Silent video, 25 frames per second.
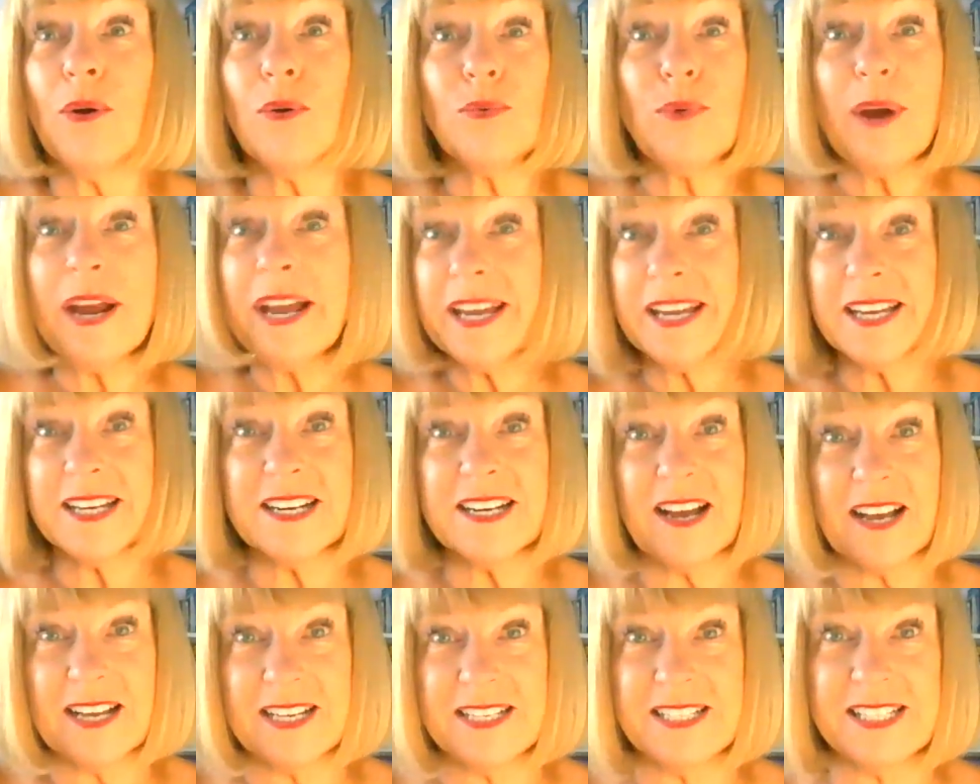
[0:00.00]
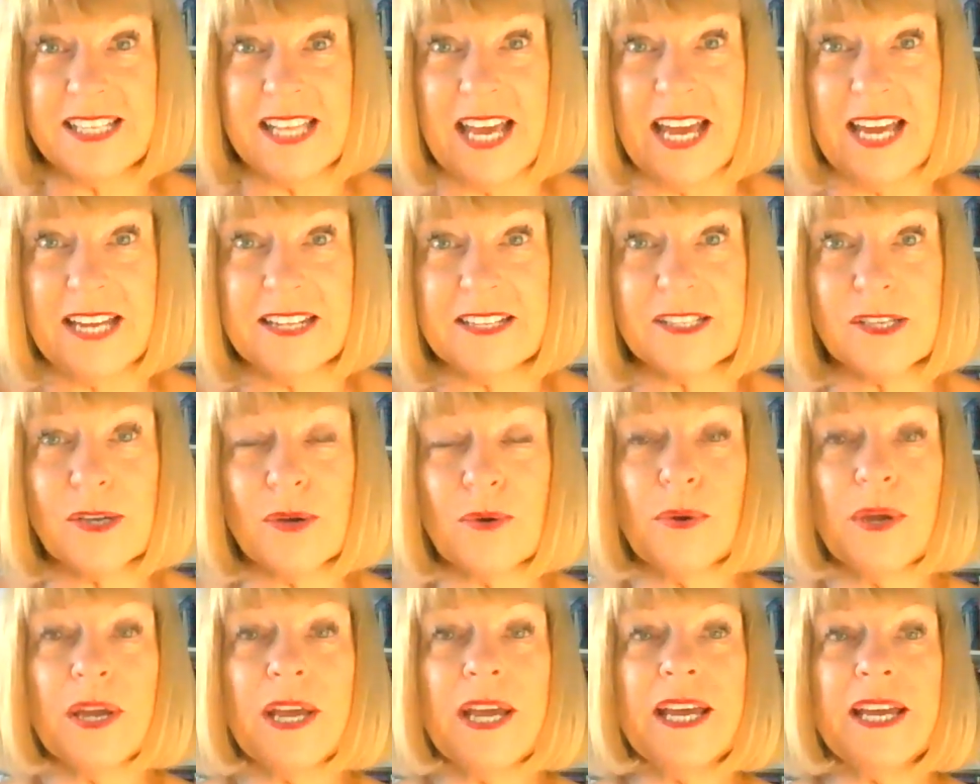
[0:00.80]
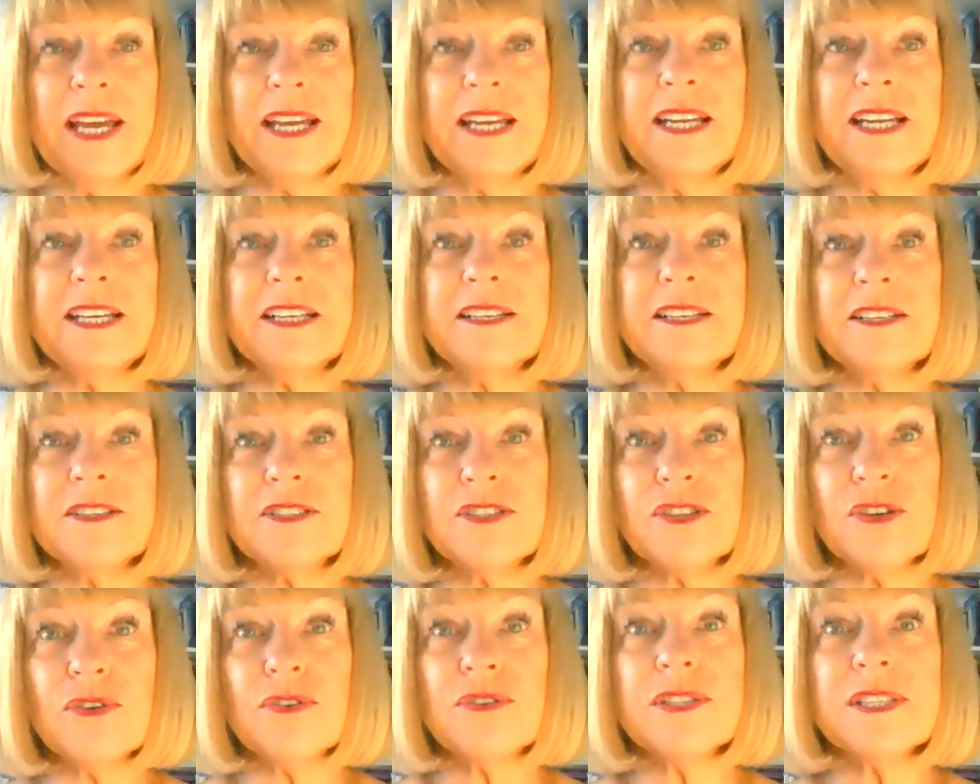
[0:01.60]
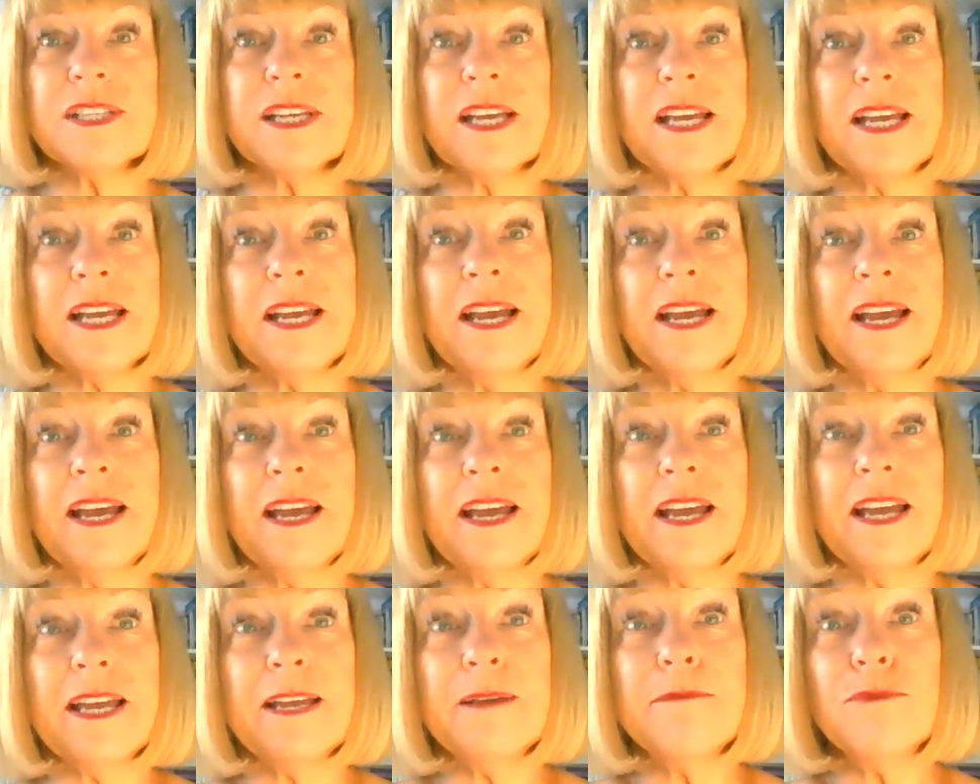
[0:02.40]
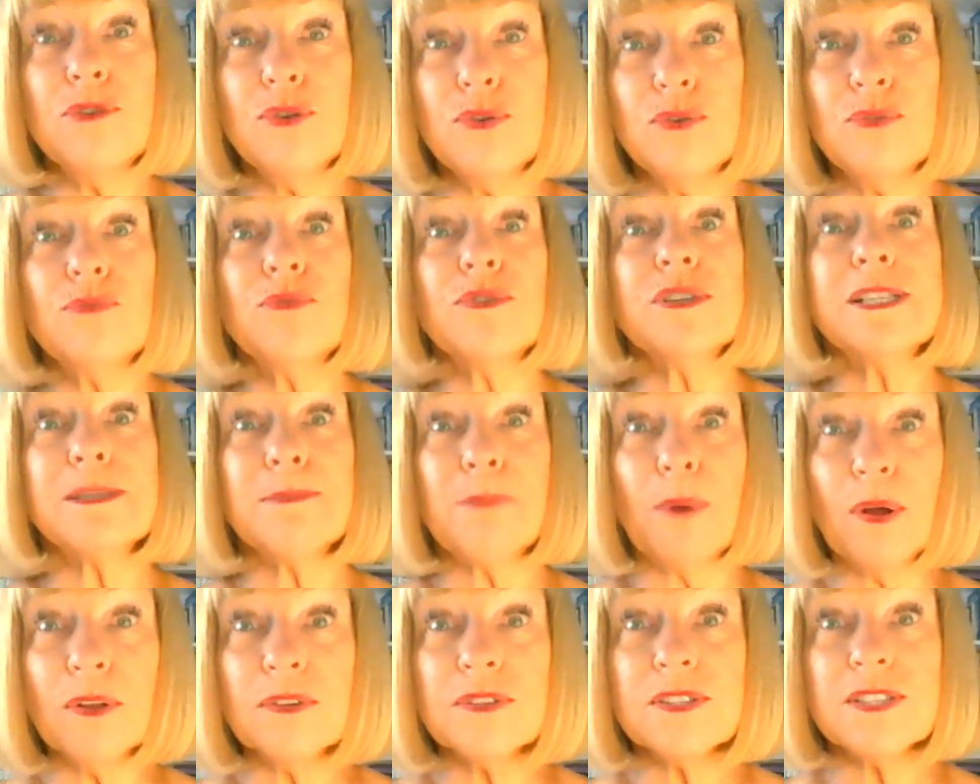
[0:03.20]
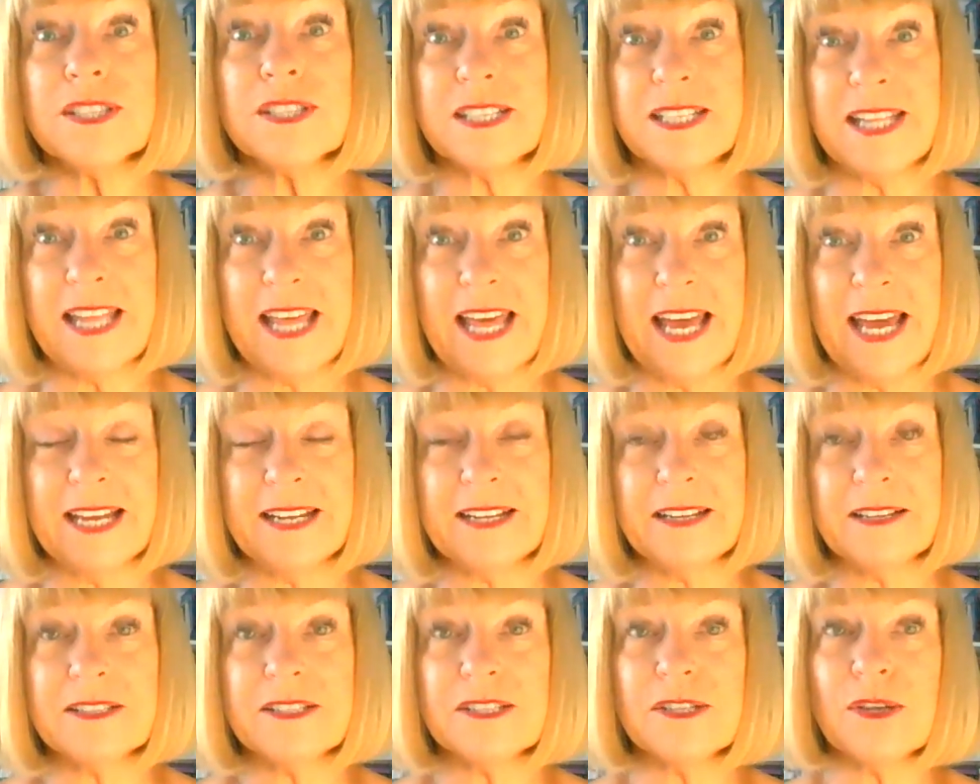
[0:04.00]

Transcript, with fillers: or recognize that. So it exerts a immune response to that.